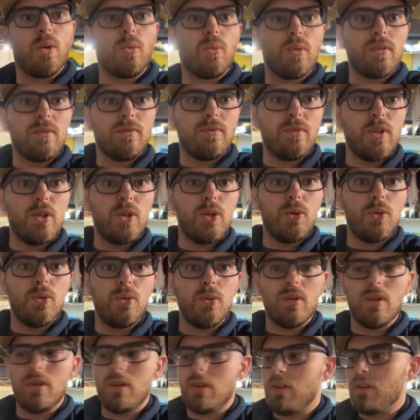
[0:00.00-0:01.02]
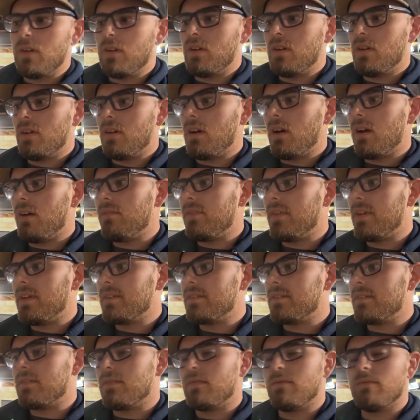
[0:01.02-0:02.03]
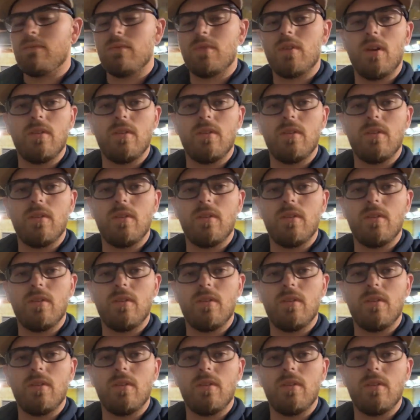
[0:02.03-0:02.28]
review of this.